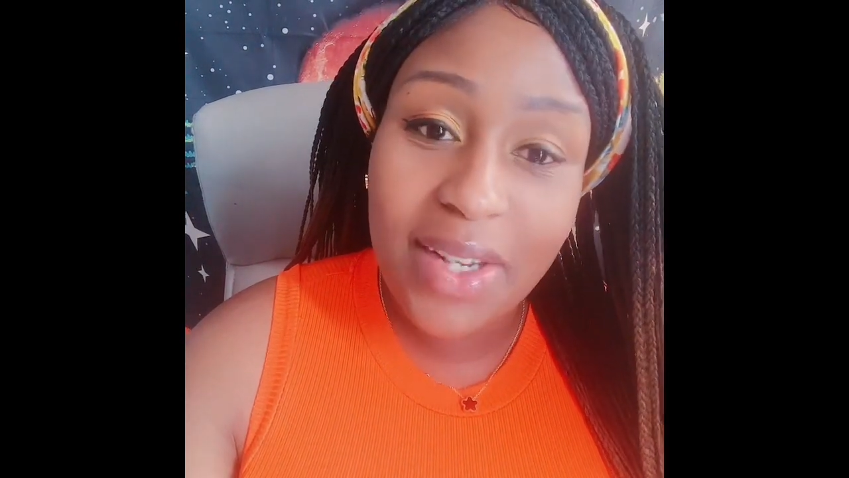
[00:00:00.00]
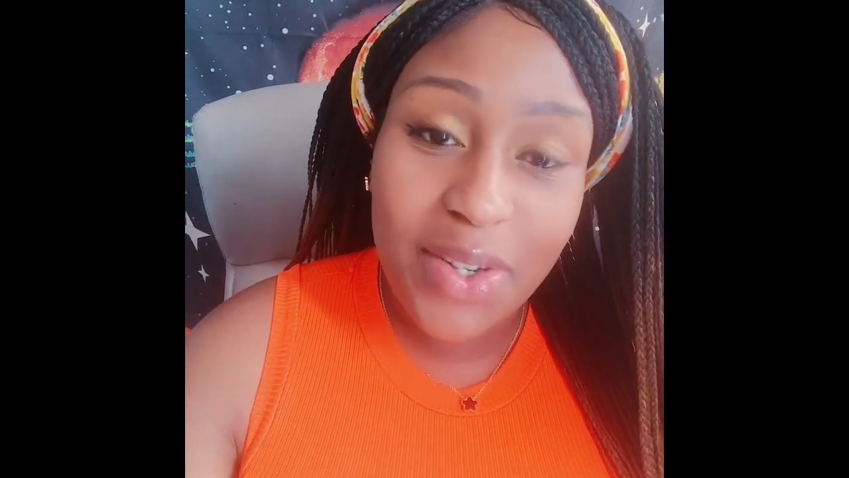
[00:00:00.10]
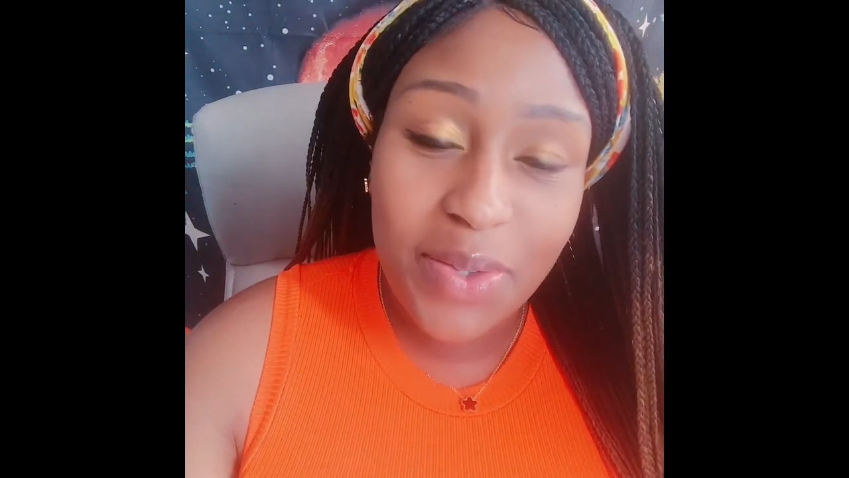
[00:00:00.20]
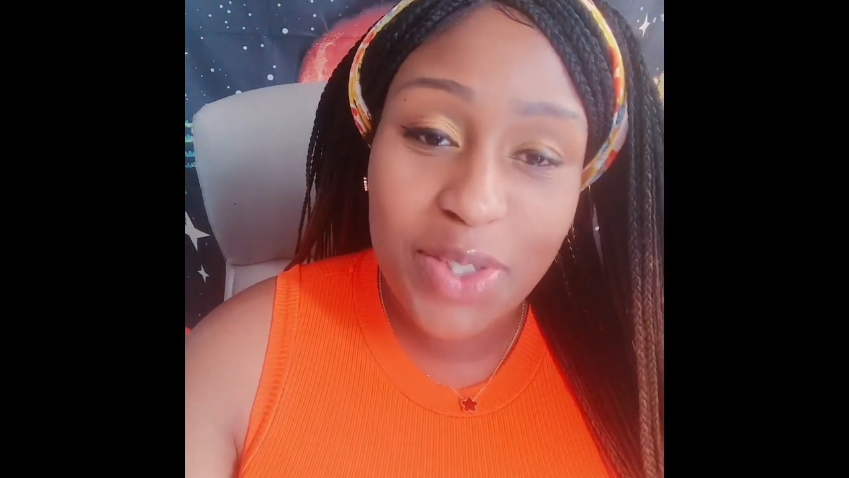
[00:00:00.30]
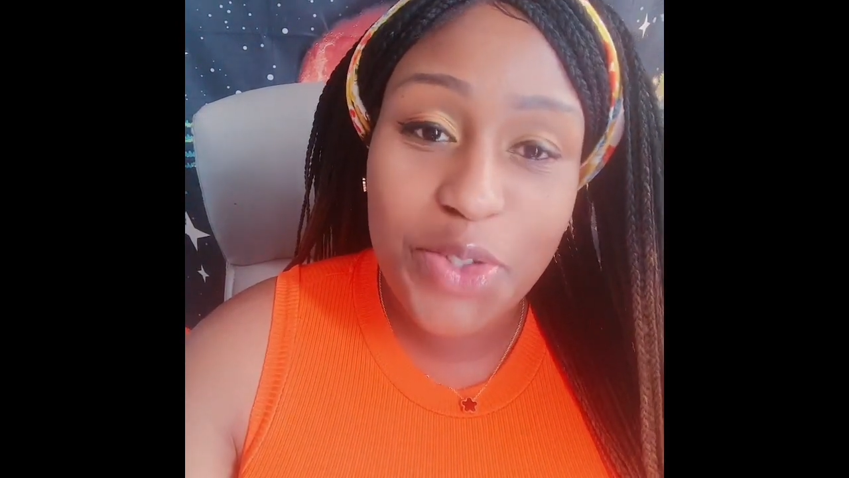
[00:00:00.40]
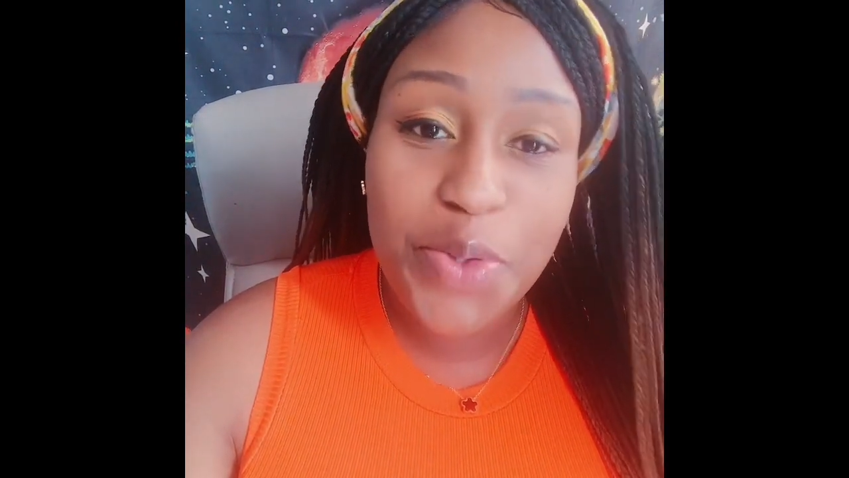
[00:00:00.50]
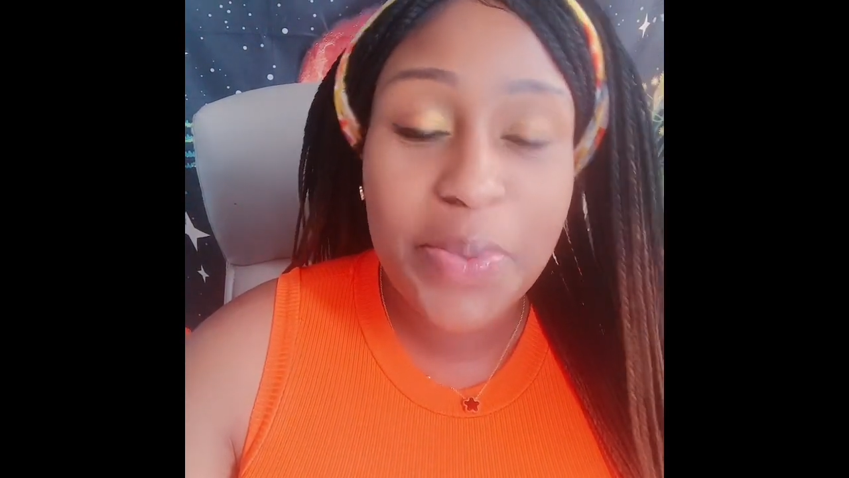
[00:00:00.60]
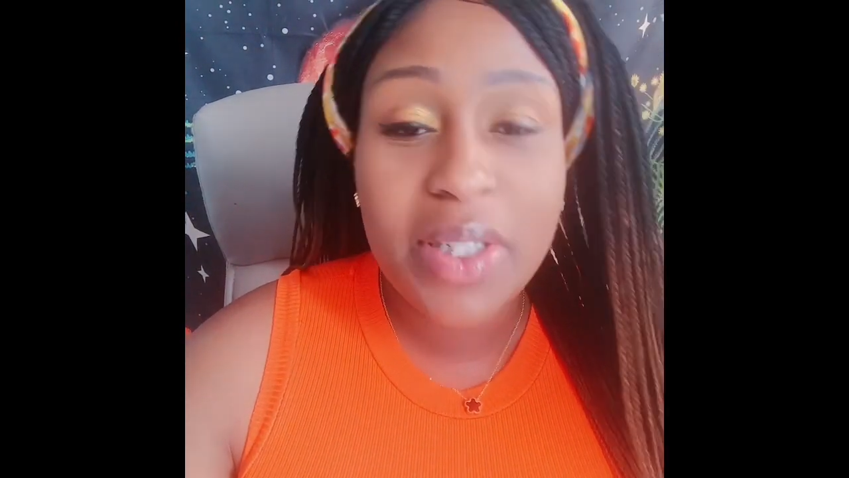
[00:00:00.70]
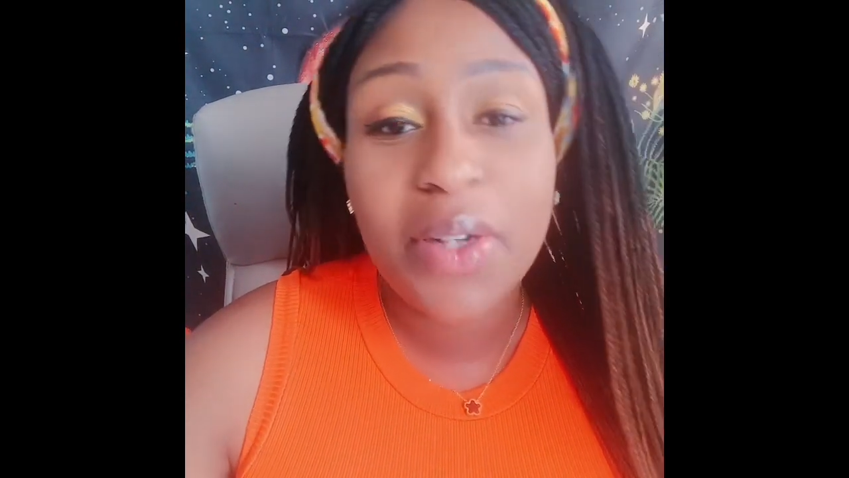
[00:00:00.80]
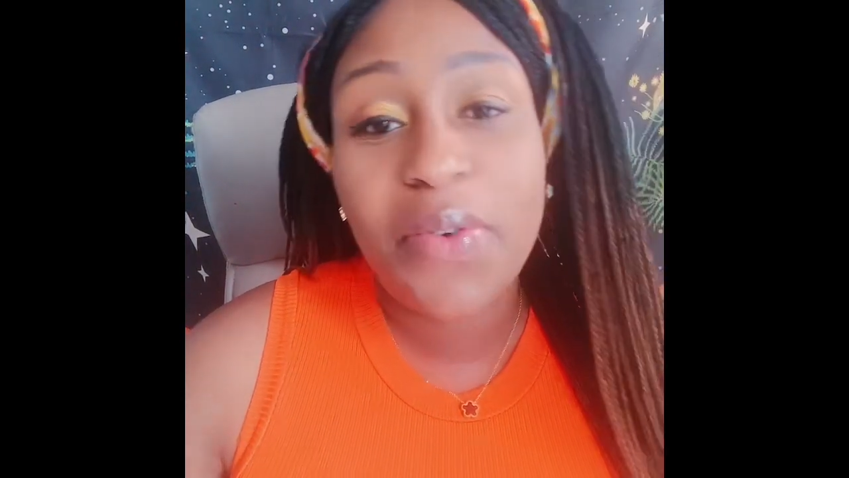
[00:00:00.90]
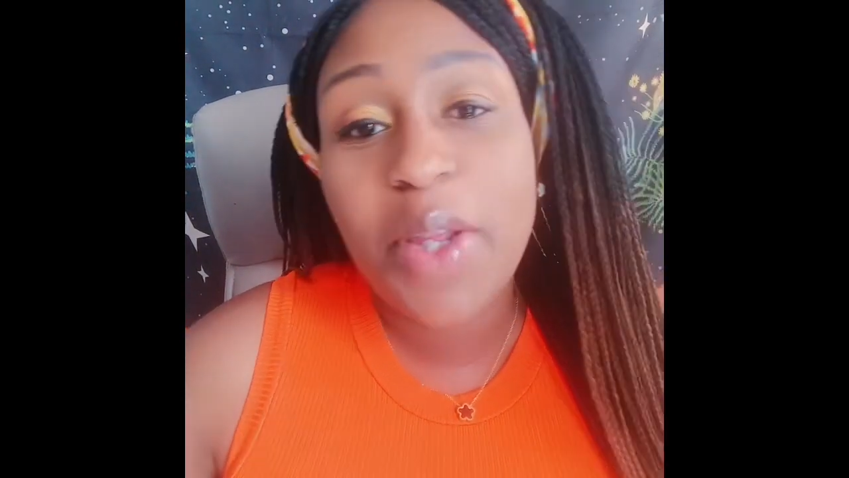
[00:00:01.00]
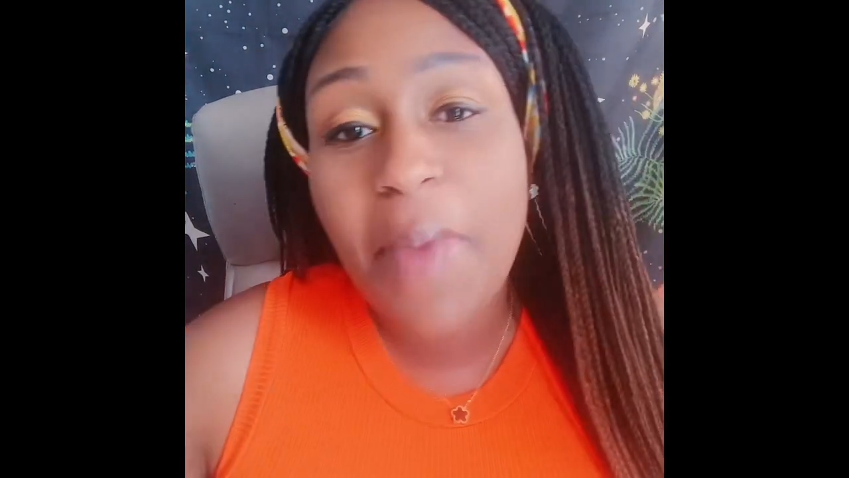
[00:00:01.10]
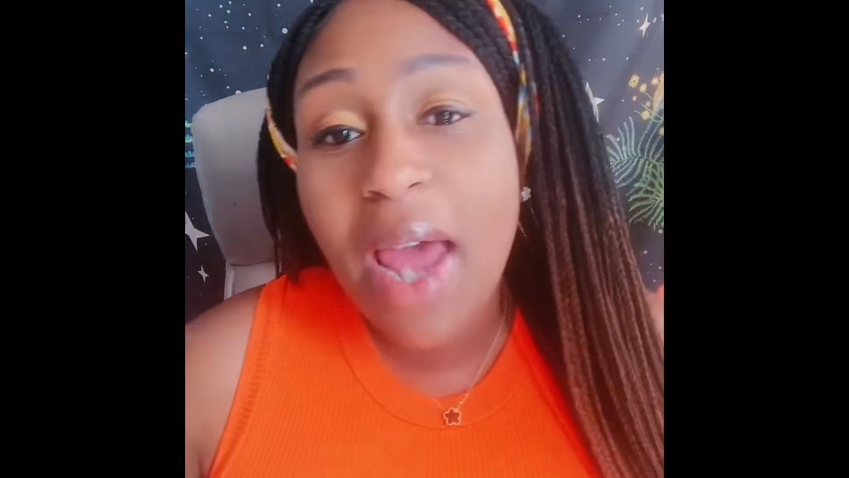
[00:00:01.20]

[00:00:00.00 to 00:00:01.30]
to know this dude was a creep.